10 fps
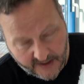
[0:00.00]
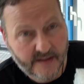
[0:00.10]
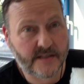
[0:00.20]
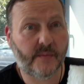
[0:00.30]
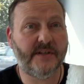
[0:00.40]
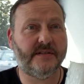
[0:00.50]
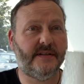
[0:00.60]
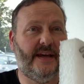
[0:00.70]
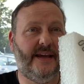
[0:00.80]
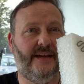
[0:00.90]
So we just
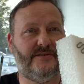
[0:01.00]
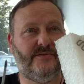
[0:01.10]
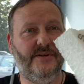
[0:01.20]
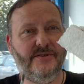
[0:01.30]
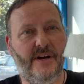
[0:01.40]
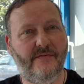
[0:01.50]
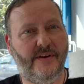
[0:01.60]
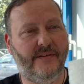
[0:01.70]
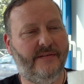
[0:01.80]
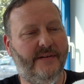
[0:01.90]
take our
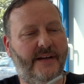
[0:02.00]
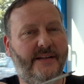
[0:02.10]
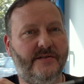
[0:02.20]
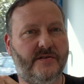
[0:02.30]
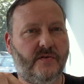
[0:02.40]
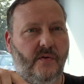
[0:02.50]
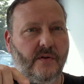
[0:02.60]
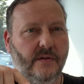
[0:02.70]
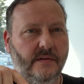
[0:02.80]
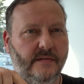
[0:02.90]
screwdriver, install
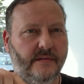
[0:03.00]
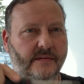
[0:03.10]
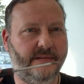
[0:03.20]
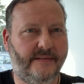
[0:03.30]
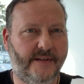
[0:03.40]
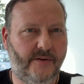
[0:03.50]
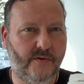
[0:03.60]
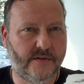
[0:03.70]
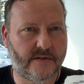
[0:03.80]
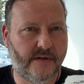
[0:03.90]
the
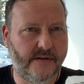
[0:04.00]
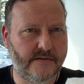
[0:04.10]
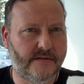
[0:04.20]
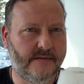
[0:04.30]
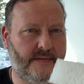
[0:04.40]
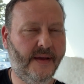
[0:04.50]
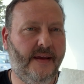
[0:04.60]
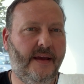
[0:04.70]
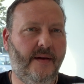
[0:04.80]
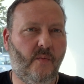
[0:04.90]
corkscrews,
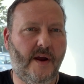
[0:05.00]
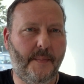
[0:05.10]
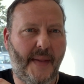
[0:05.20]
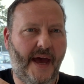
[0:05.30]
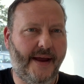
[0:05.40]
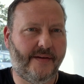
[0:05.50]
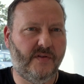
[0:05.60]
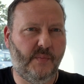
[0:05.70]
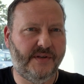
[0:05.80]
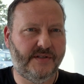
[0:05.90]
we mark
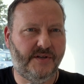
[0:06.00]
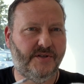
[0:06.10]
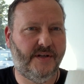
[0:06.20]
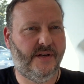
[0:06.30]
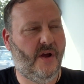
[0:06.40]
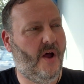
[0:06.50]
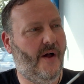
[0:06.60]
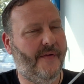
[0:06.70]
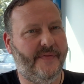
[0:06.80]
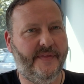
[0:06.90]
the position
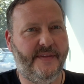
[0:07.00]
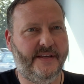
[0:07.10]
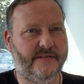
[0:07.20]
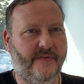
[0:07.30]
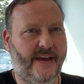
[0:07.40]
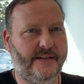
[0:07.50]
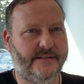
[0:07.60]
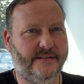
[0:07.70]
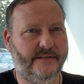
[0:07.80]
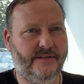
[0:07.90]
on this
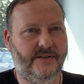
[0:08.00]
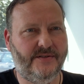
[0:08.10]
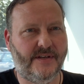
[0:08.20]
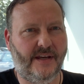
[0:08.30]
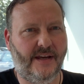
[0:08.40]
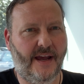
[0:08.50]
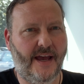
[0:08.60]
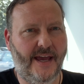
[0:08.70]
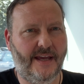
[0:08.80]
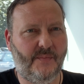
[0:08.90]
face using
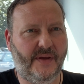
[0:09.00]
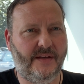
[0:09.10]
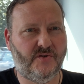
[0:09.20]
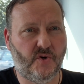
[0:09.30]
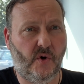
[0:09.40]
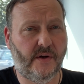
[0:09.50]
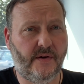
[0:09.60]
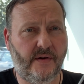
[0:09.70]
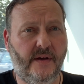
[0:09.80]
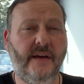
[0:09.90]
a
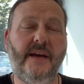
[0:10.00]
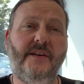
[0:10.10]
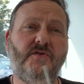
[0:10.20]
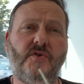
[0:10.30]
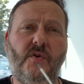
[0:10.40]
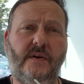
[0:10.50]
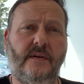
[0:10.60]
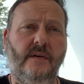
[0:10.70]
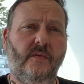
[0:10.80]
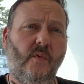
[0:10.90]
chalk, and chalk
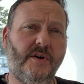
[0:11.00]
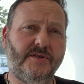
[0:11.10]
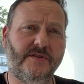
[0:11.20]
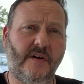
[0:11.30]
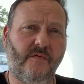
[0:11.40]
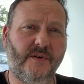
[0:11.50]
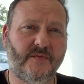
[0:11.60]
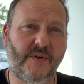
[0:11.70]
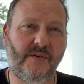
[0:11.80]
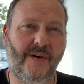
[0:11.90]
washes off
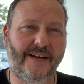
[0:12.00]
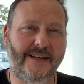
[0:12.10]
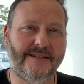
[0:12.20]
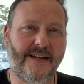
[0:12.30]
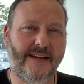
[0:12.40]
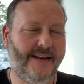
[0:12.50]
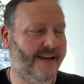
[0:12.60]
Whisper quite easily